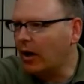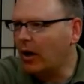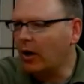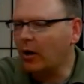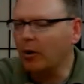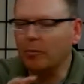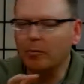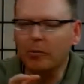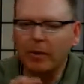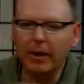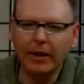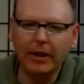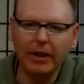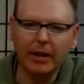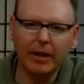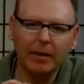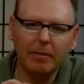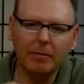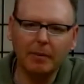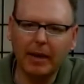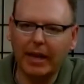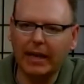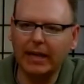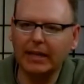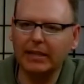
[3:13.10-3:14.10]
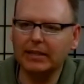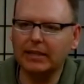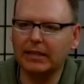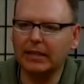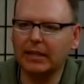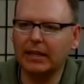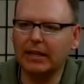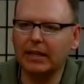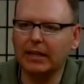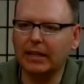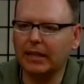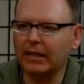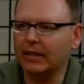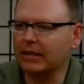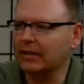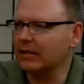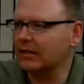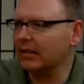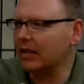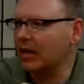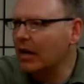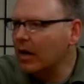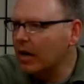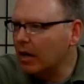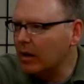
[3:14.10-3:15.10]
our monthly magazine
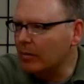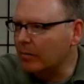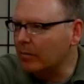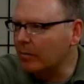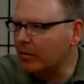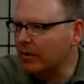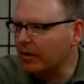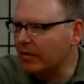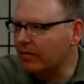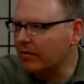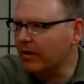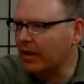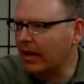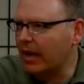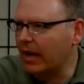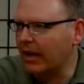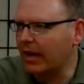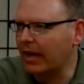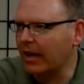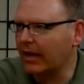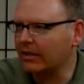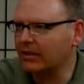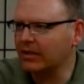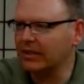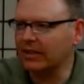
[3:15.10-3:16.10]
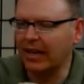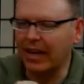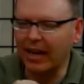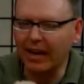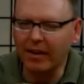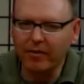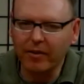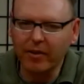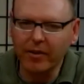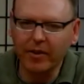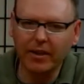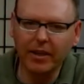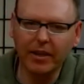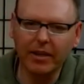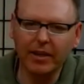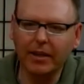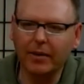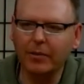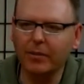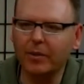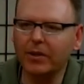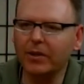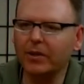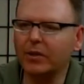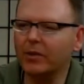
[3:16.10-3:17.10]
is the hub of that. Actually, everything
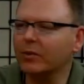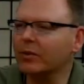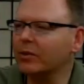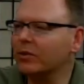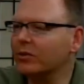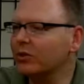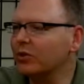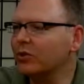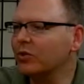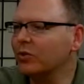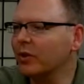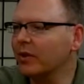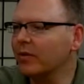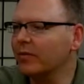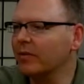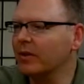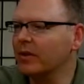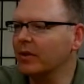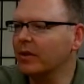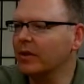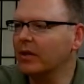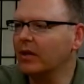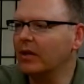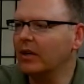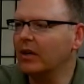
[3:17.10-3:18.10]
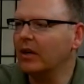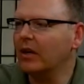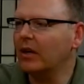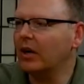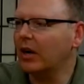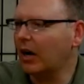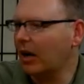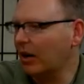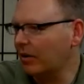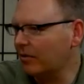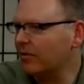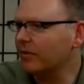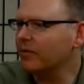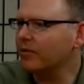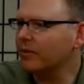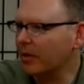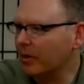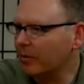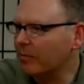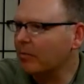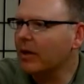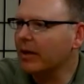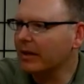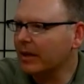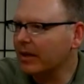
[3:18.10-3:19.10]
that we do is driven off of
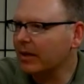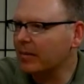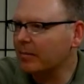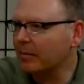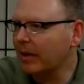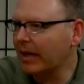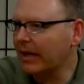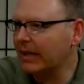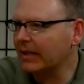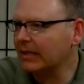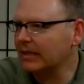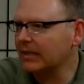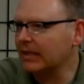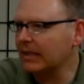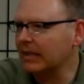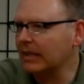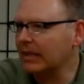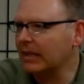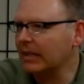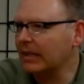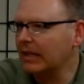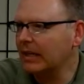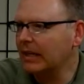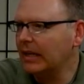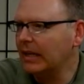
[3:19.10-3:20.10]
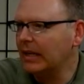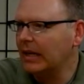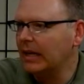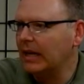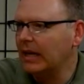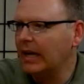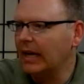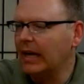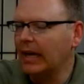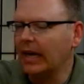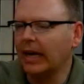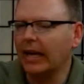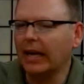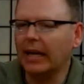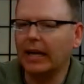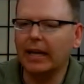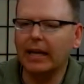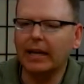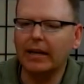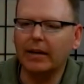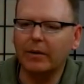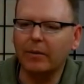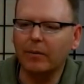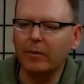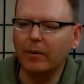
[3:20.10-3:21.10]
our monthly magazine. Okay.
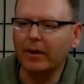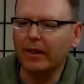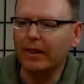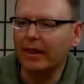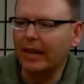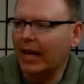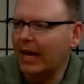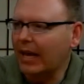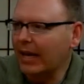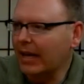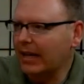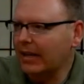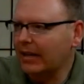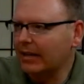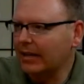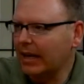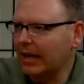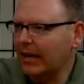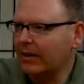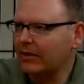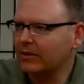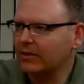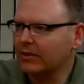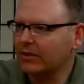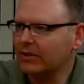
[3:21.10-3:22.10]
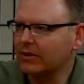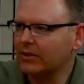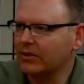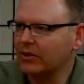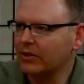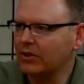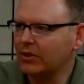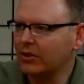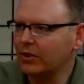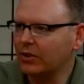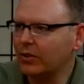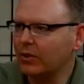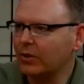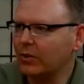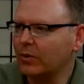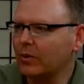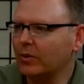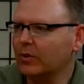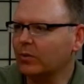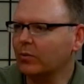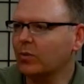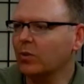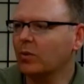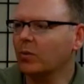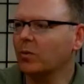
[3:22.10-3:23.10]
And what that allows us to do
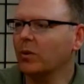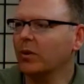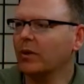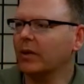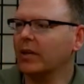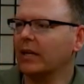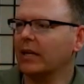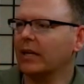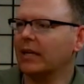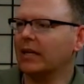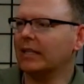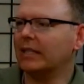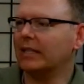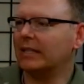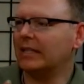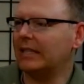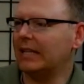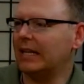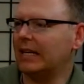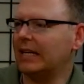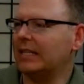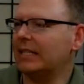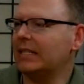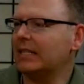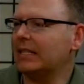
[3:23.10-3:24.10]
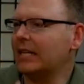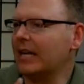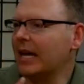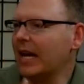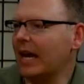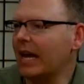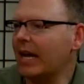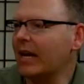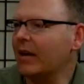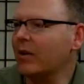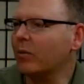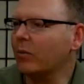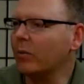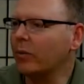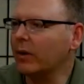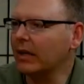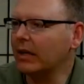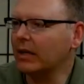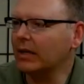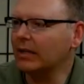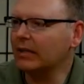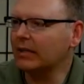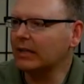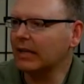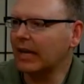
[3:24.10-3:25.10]
is we're working 6 to 8
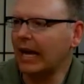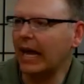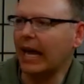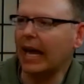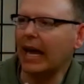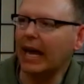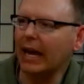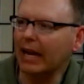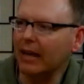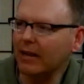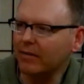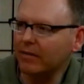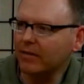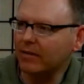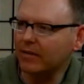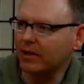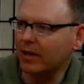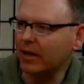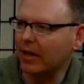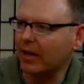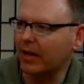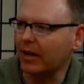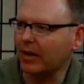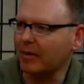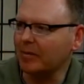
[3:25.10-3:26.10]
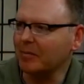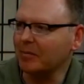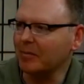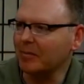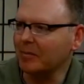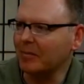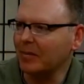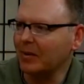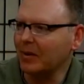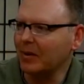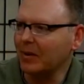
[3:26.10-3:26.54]
weeks ahead of time